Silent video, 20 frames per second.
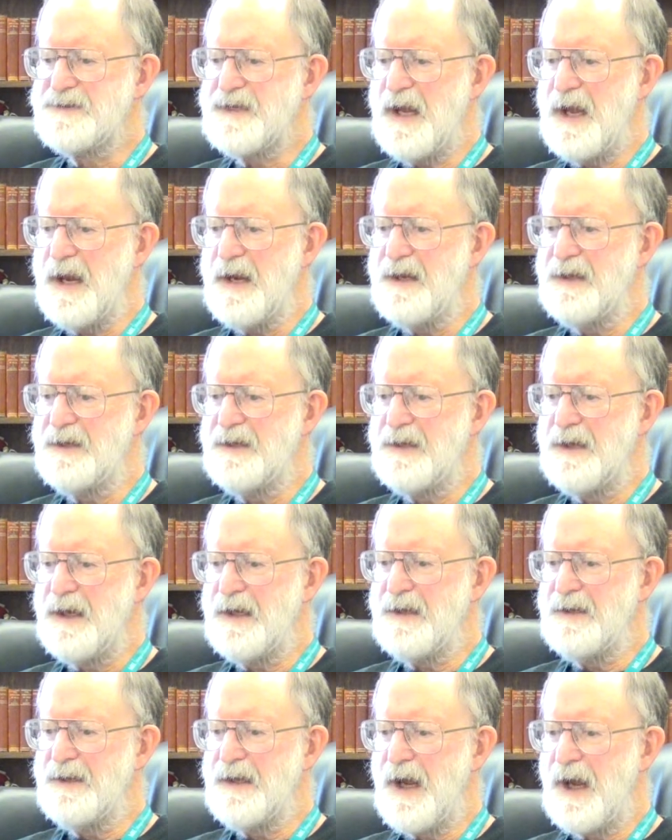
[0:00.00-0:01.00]
and
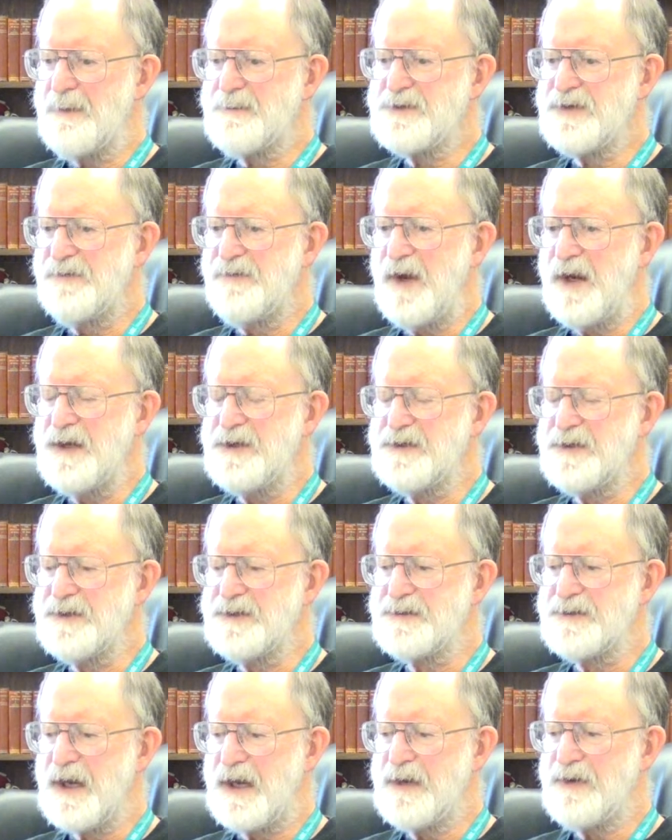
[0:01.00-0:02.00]
the, the
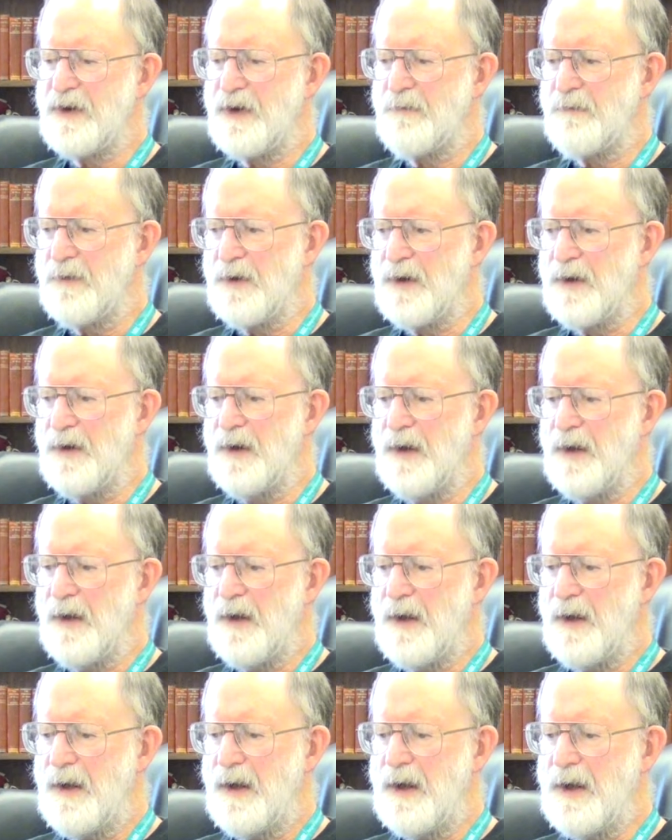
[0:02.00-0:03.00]
observations I thought were
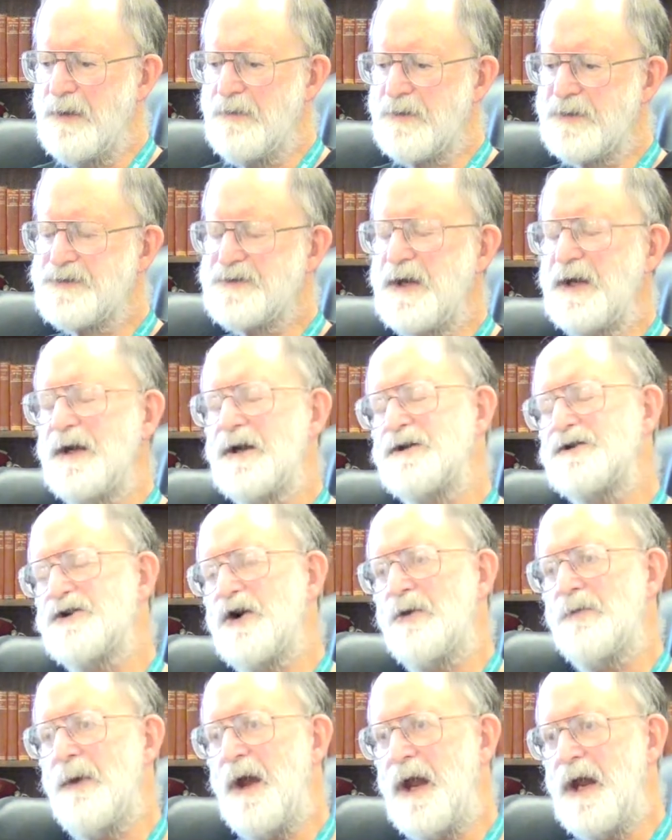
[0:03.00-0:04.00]
interesting and
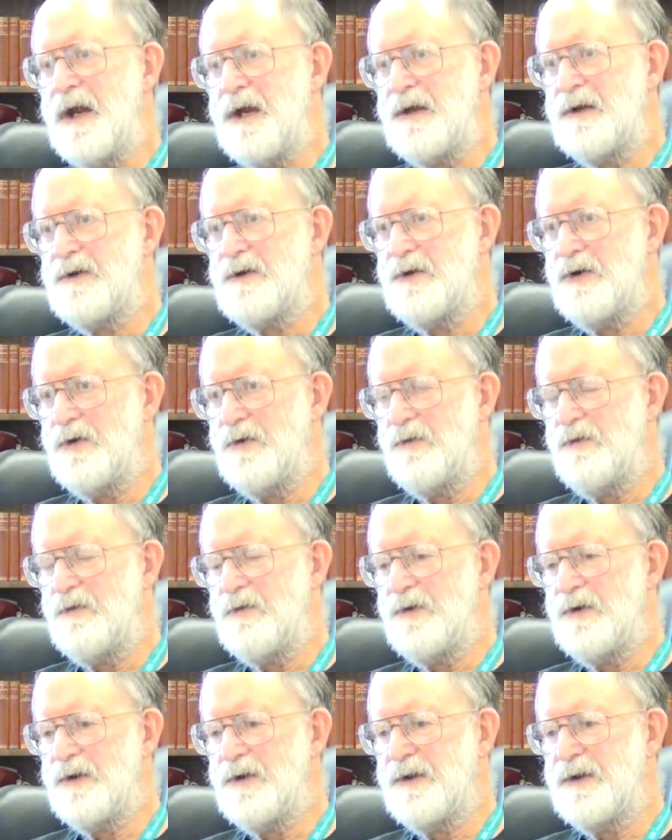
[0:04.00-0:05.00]
germane
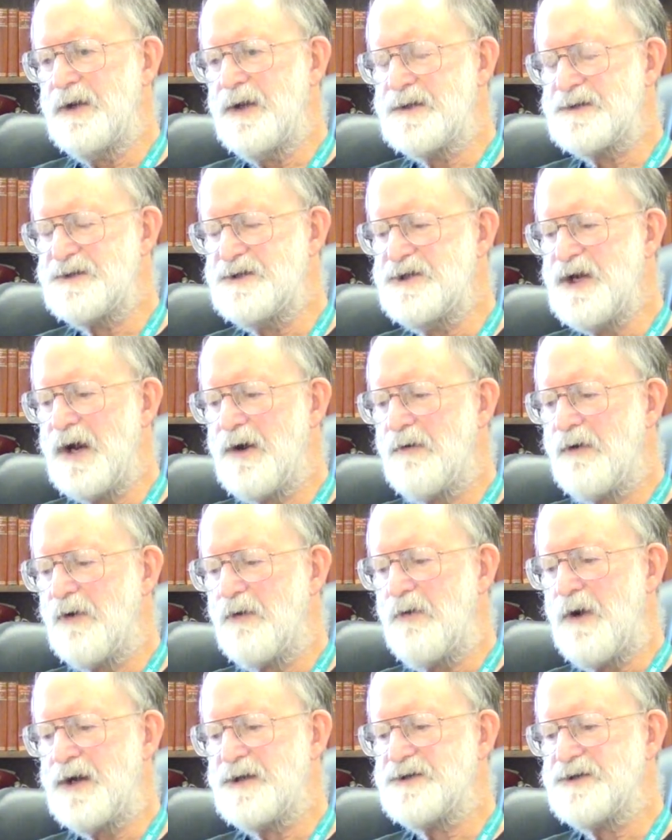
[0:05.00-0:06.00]
to this general
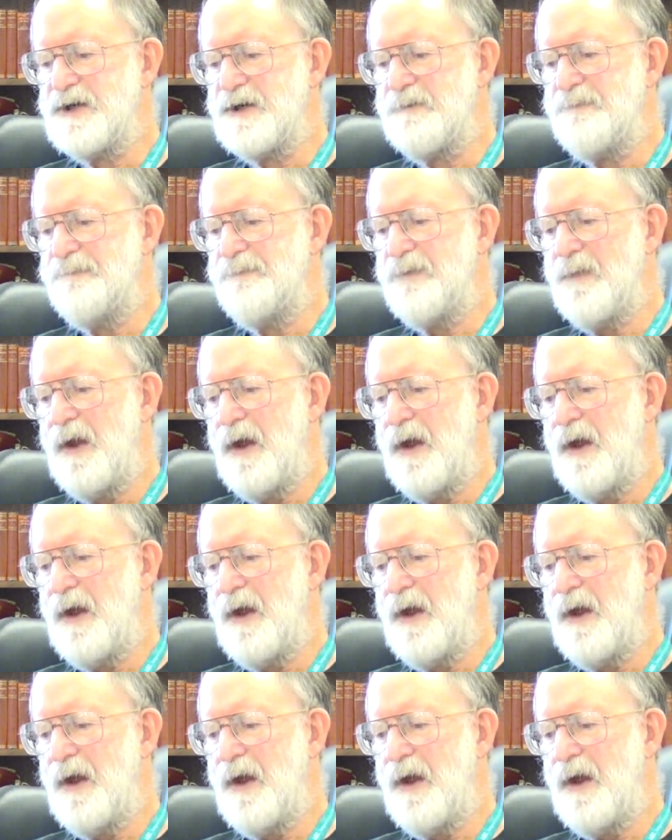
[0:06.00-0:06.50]
question.